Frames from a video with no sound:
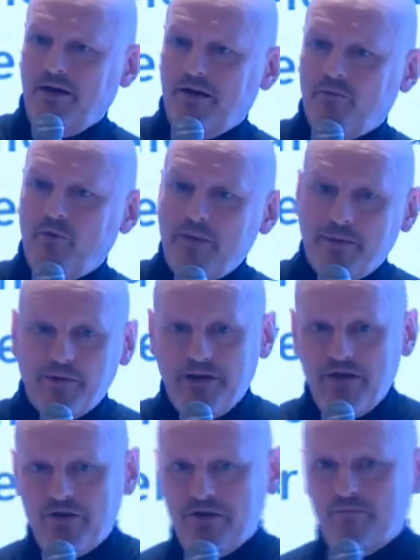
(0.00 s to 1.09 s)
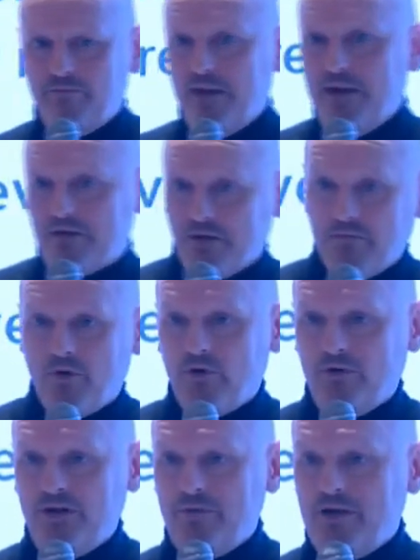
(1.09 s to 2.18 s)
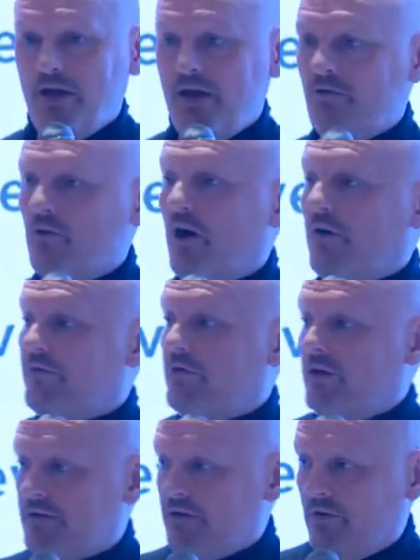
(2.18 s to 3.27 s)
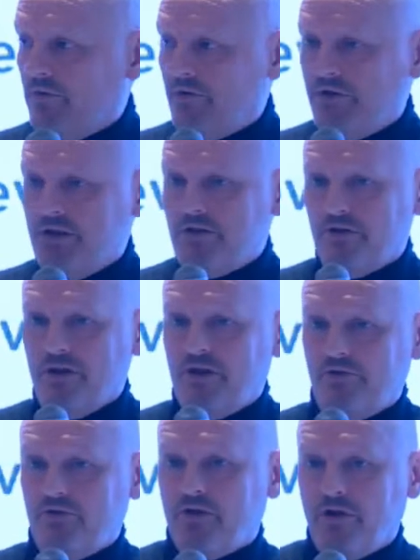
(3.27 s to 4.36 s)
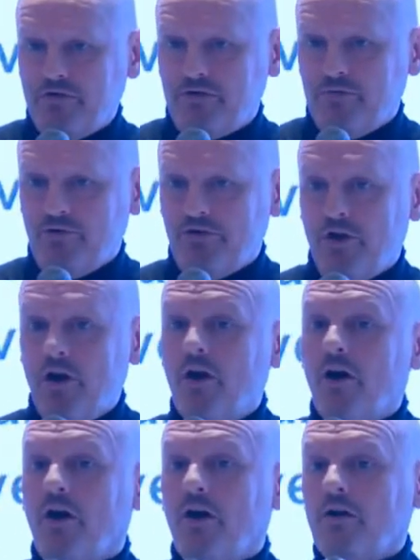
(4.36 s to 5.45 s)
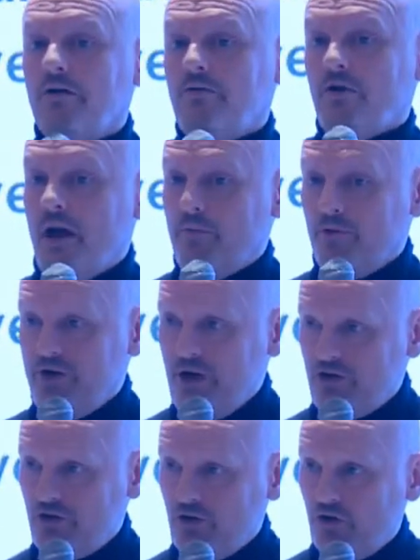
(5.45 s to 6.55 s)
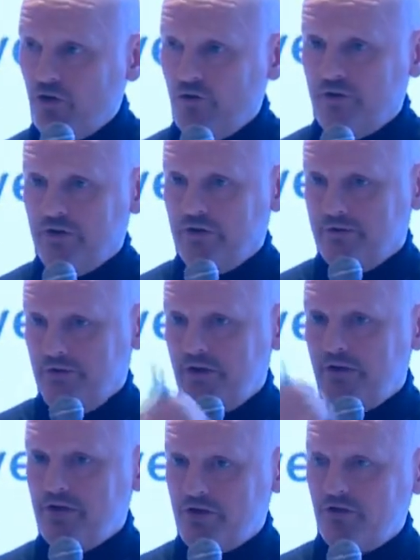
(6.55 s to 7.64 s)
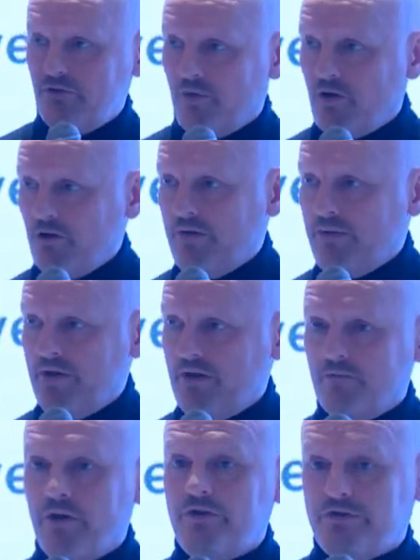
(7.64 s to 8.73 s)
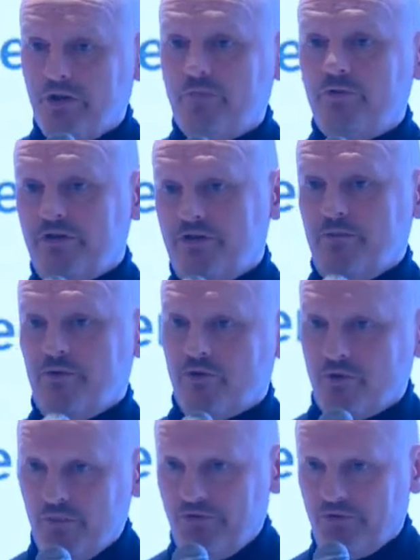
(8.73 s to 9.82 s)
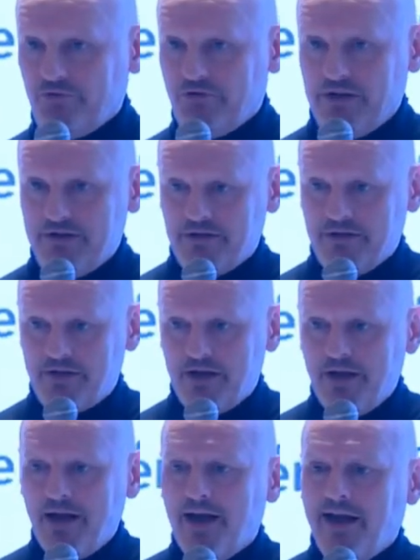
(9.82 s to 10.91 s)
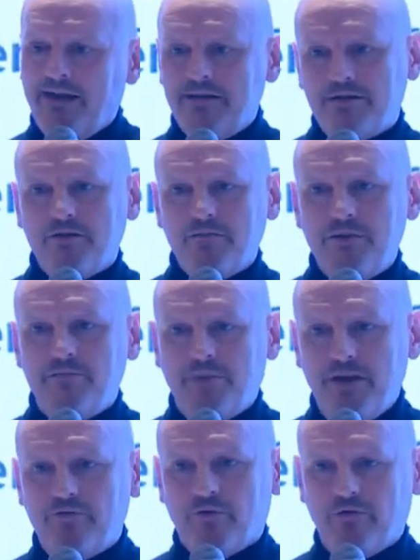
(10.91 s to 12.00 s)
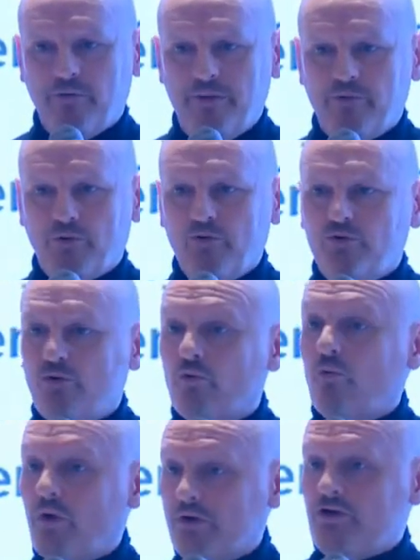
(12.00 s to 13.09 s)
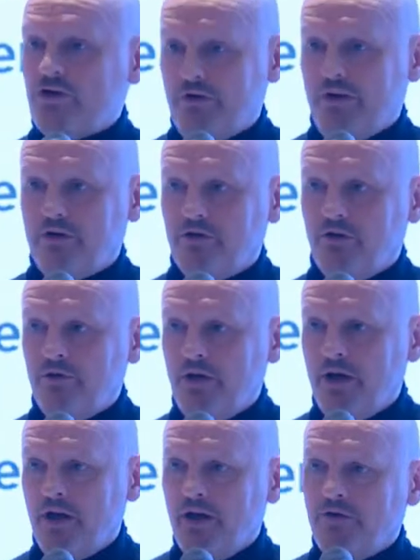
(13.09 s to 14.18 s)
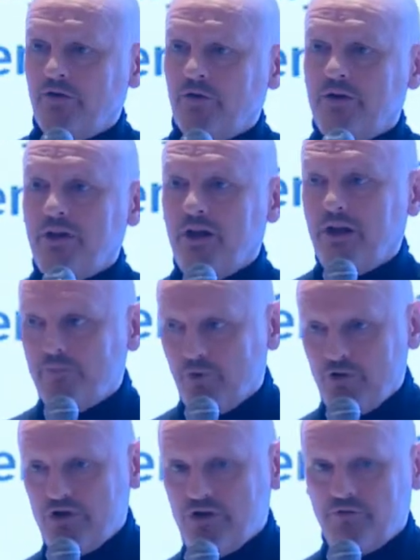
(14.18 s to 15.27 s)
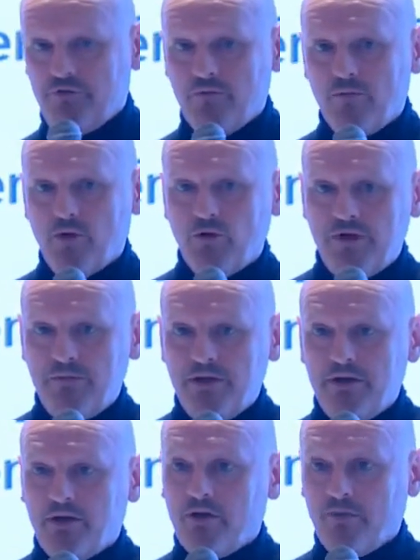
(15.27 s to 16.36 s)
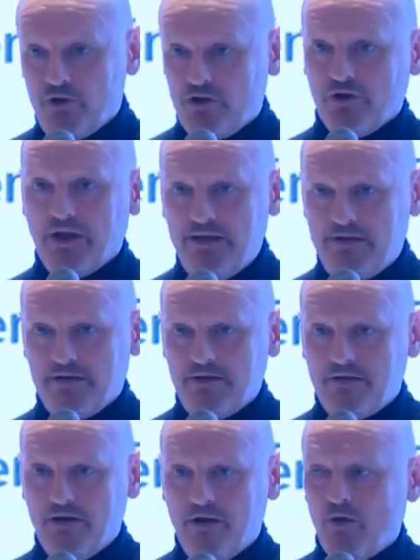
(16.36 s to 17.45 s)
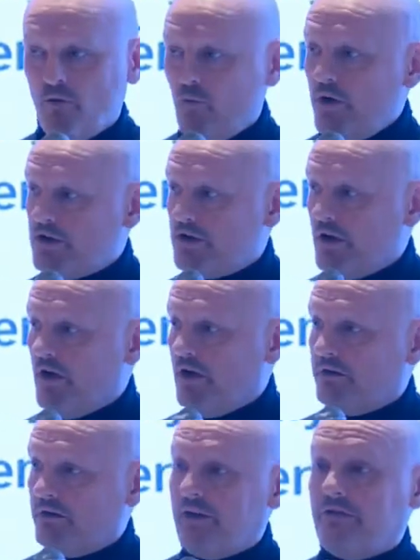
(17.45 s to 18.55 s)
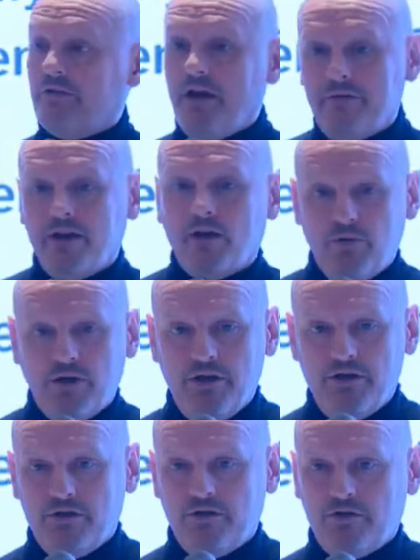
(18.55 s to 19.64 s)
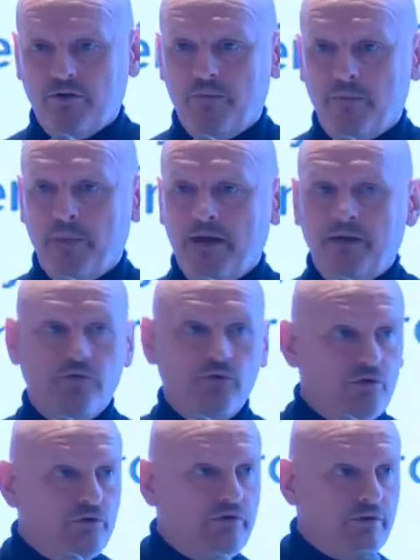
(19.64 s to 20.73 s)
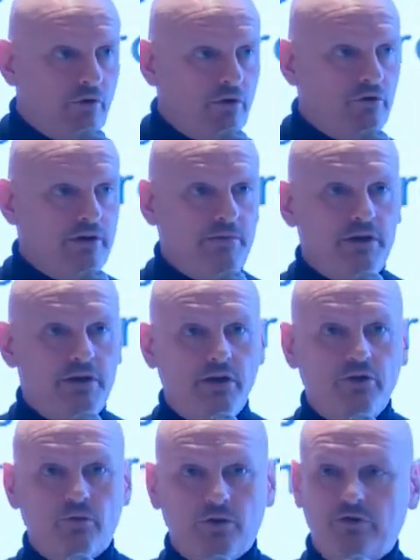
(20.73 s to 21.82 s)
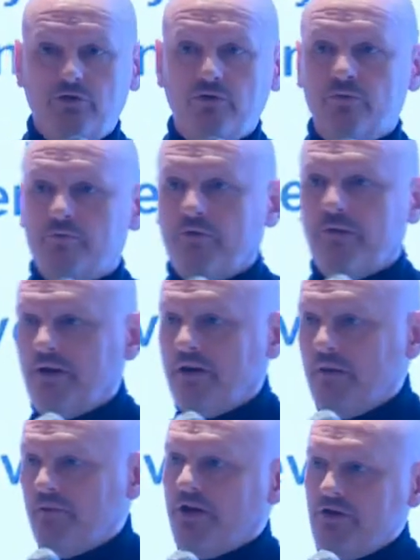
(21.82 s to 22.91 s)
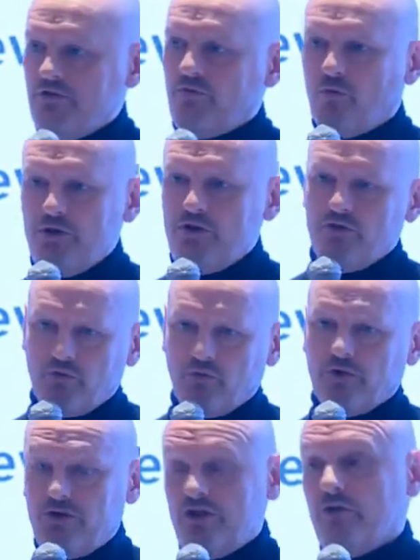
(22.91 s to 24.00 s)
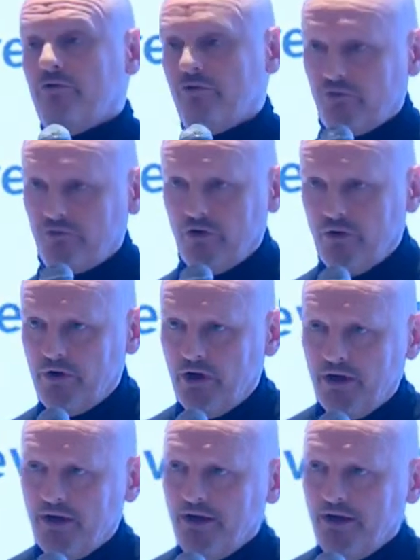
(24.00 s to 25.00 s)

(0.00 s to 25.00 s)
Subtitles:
web application based on MongoDB and you offer it over the internet to your customers, all of your application code, in addition to MongoDB, must come with a similar open source license. And this can be painful for people who don't want to share that code, so they can purchase from MongoDB a commercial license, which doesn't have that obligation. So if you're using MongoDB and you want to provide an application for which you don't want to share your source code,